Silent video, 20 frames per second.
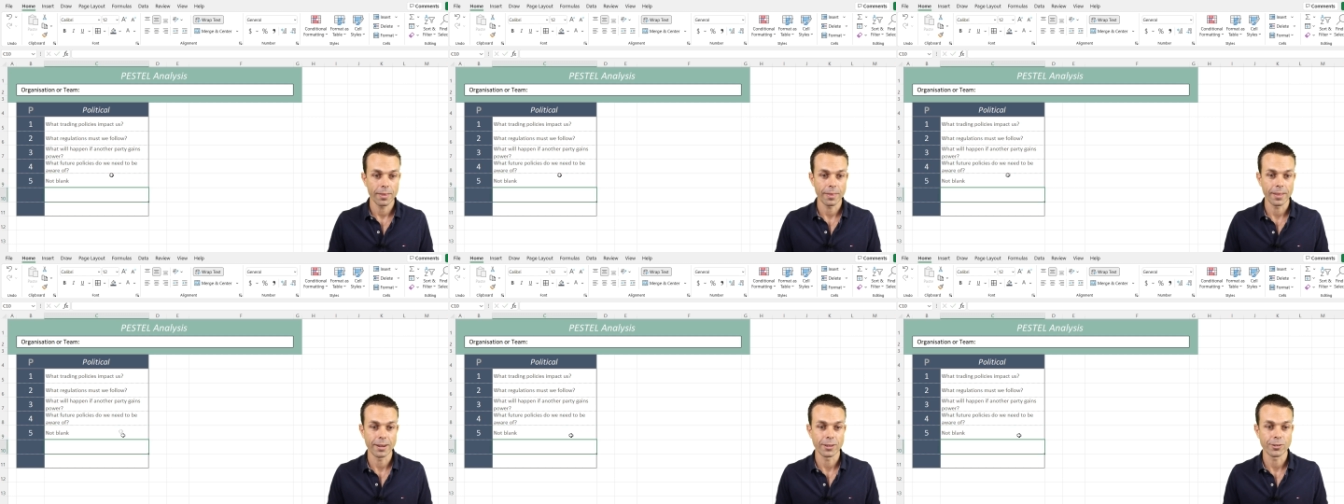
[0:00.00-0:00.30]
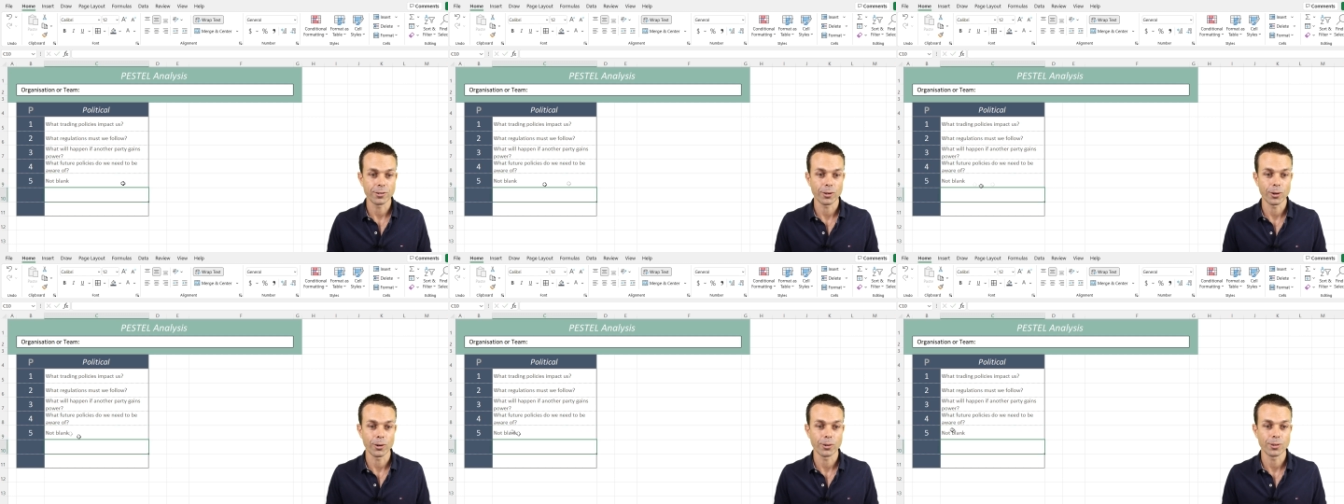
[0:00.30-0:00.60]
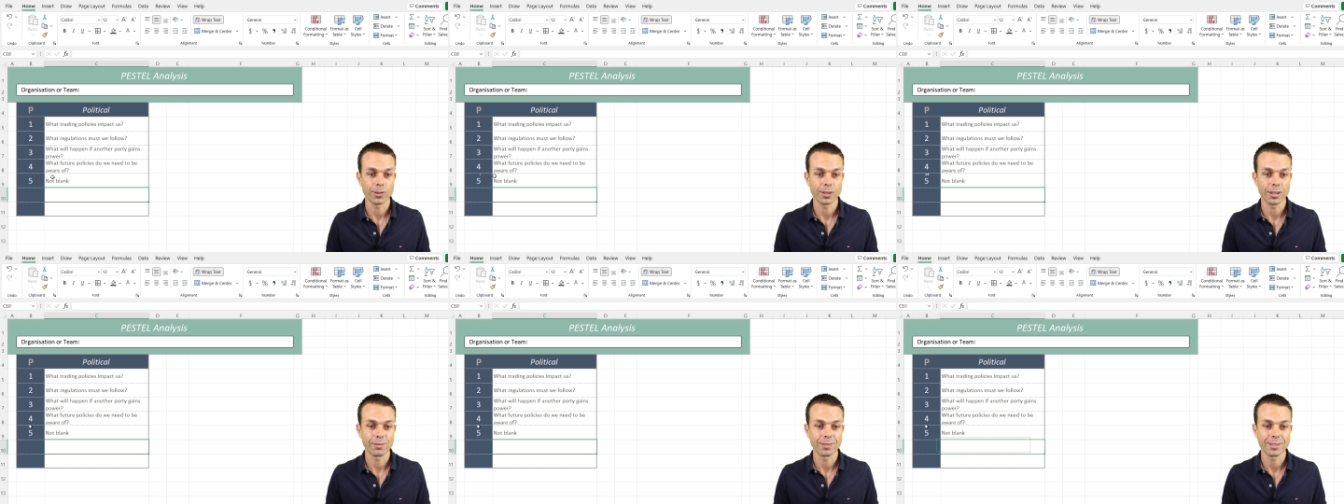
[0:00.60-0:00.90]
then it's going
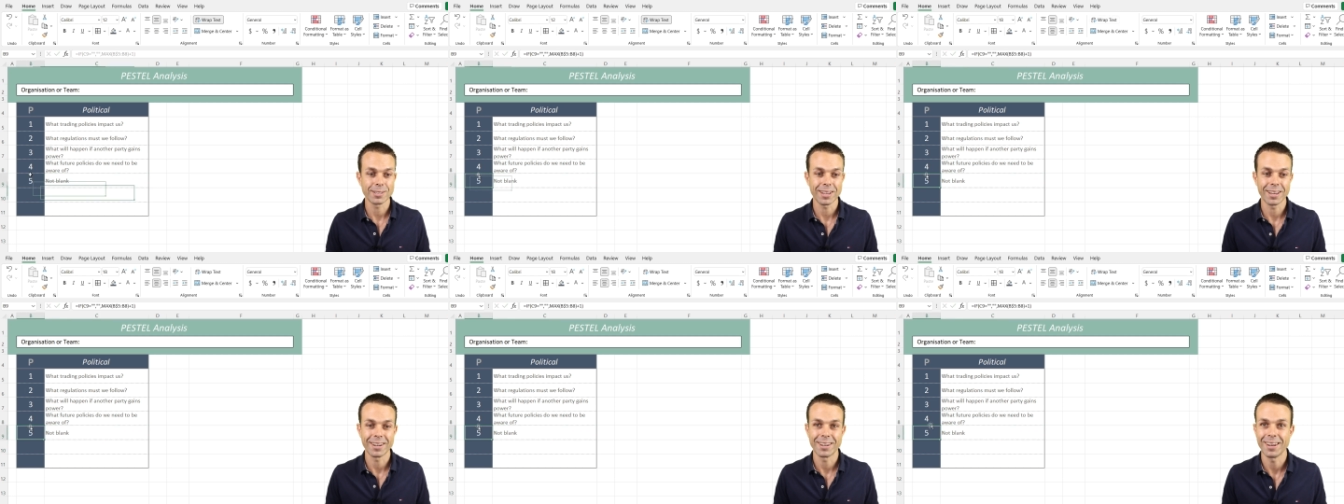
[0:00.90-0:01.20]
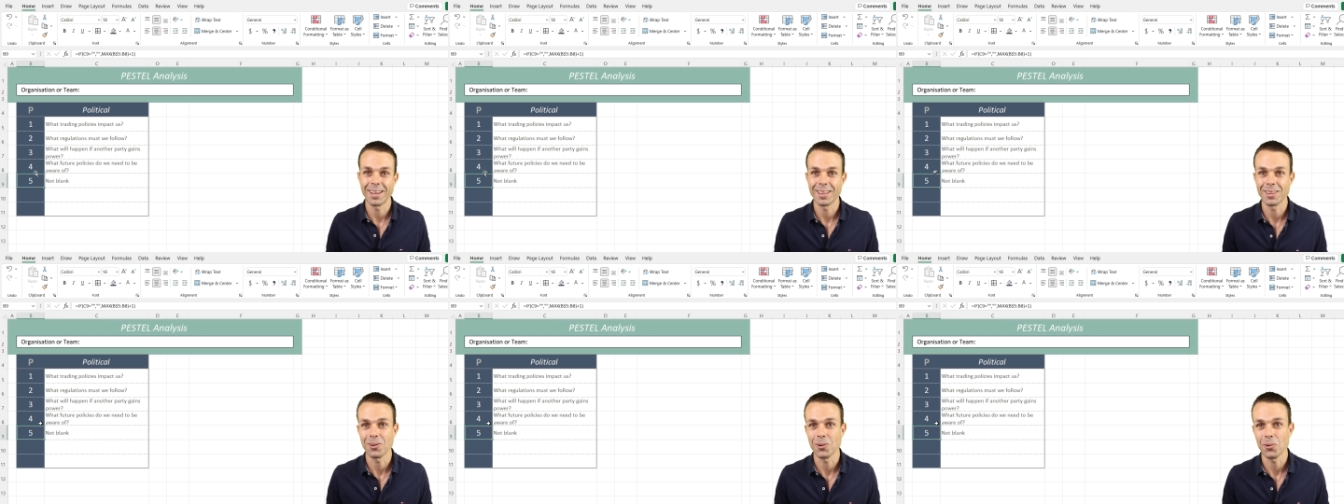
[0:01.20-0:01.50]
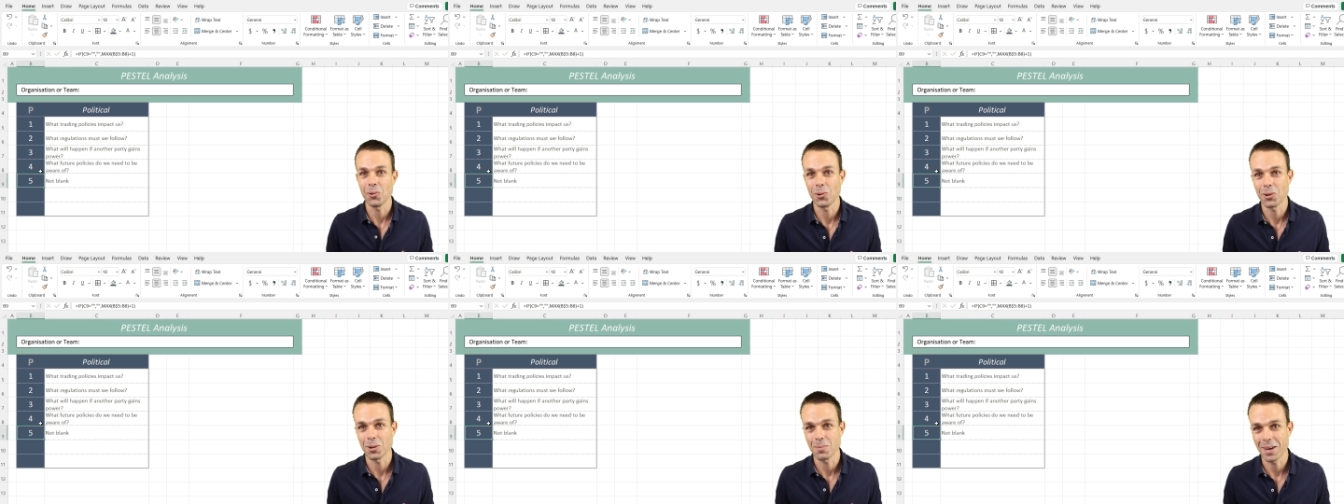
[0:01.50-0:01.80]
to give us another
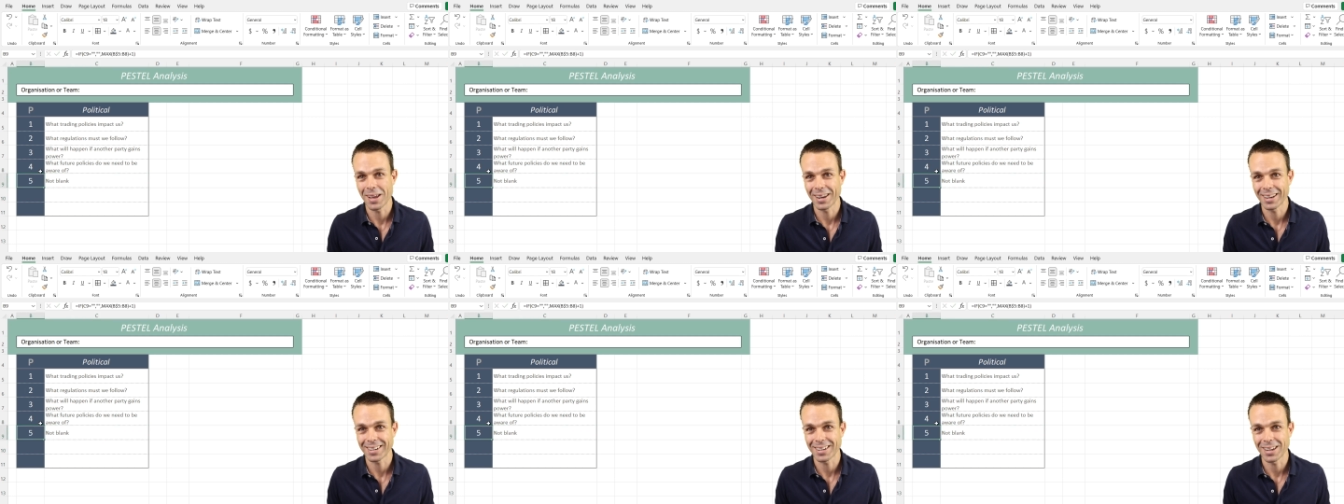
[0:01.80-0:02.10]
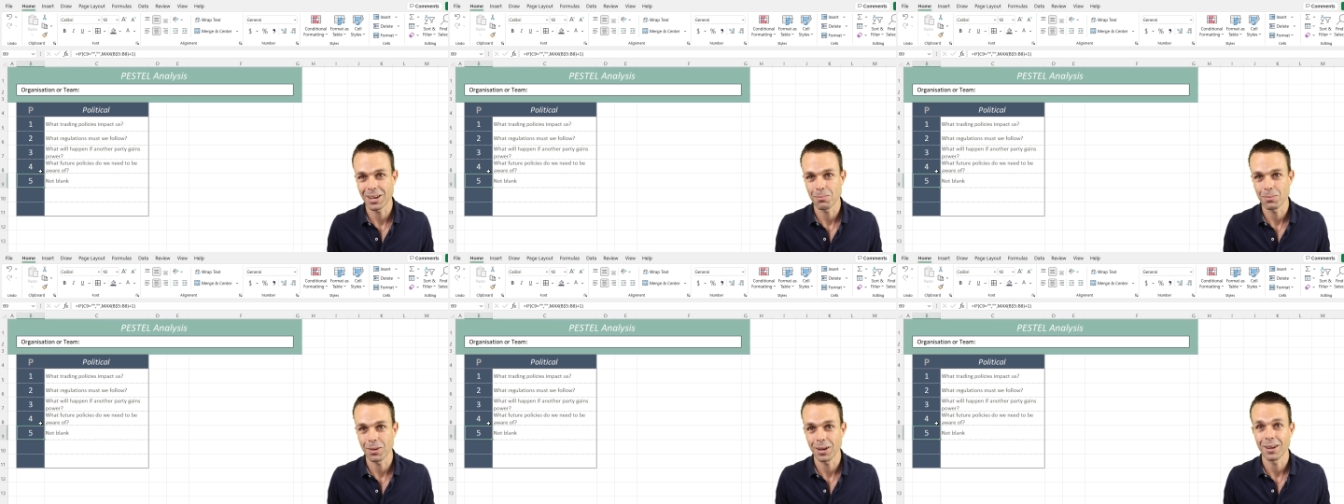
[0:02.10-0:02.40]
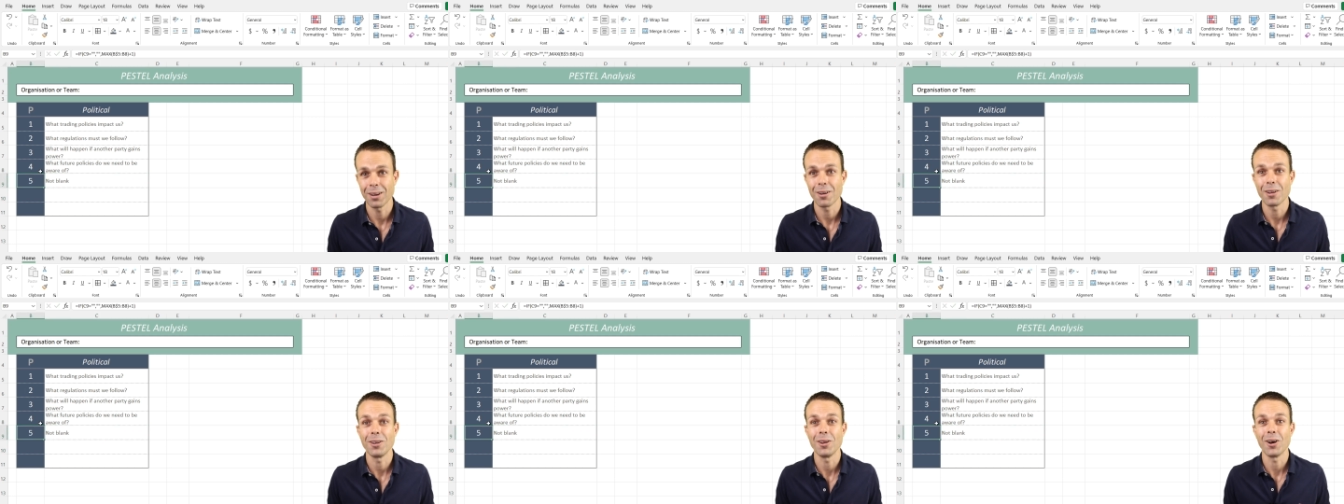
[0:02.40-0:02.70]
automatic number.
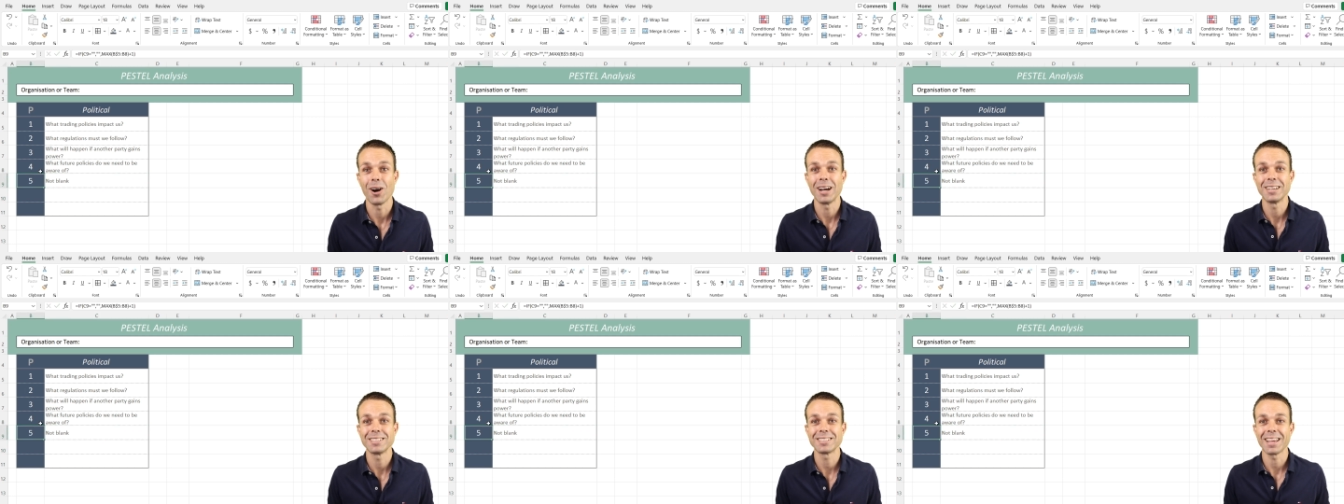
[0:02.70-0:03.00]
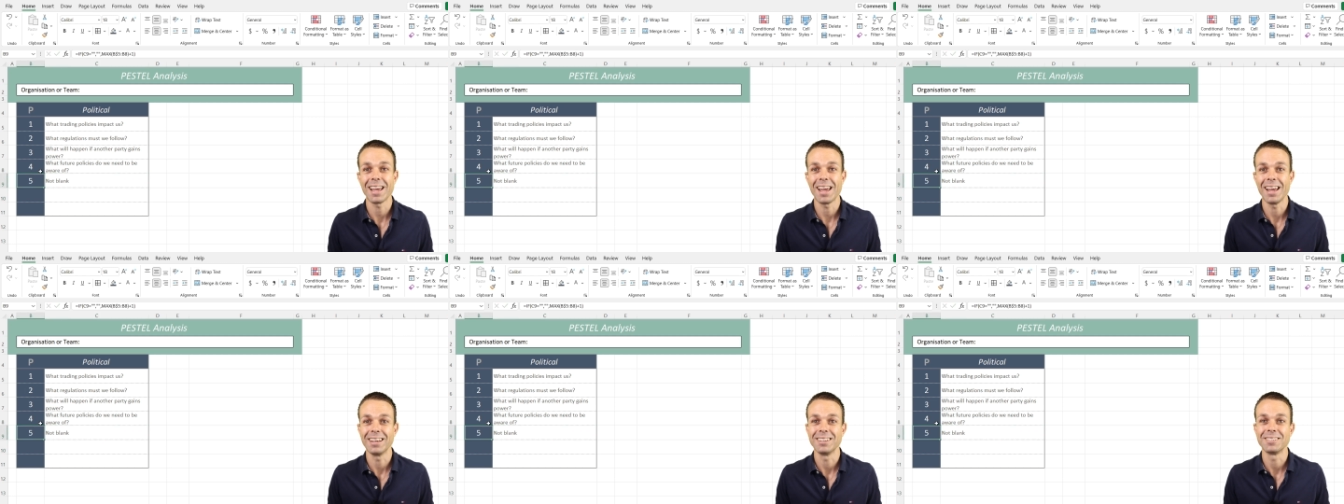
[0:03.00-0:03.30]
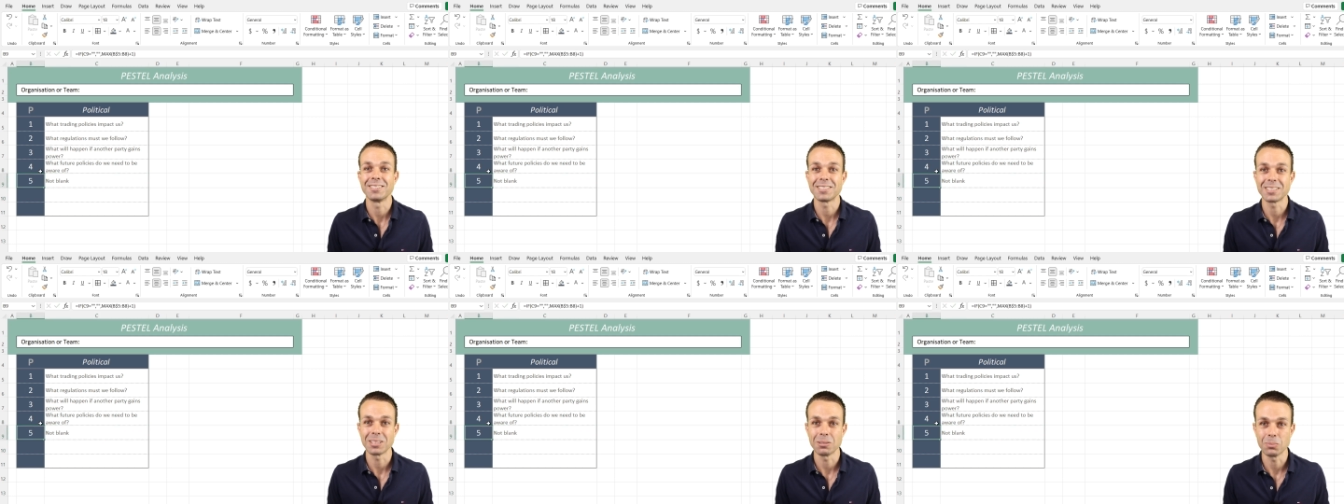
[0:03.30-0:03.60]
Nice
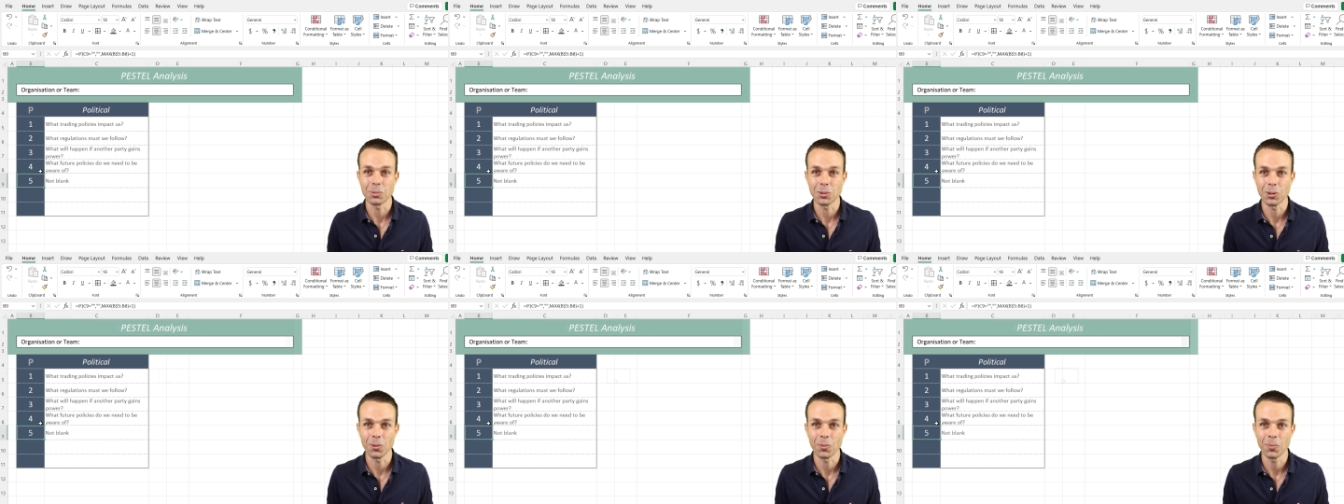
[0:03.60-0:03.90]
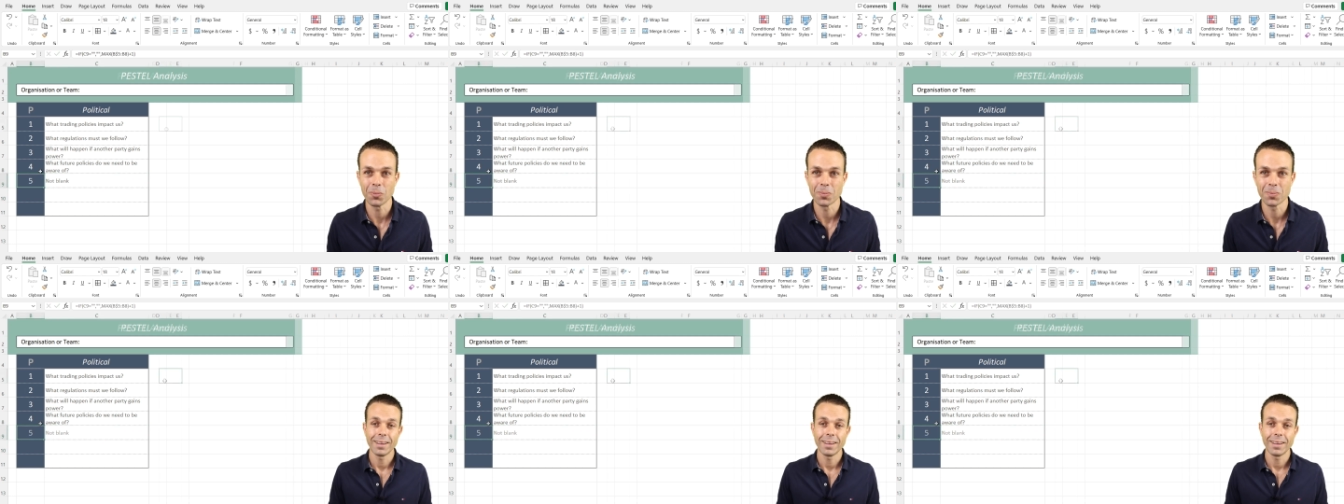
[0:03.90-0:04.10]
and simple.